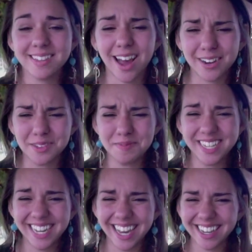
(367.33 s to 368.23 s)
talk to me,
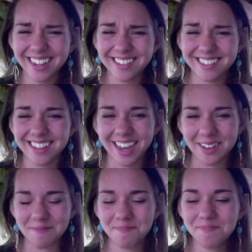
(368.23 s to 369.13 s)
I guess,
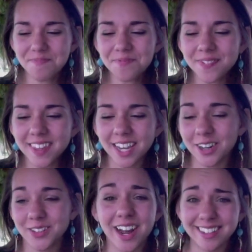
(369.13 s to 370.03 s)

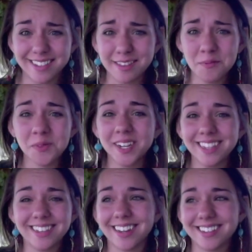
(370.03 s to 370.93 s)
or talk to
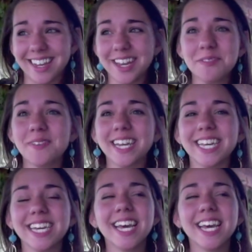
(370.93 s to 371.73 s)
someone, talk to anybody.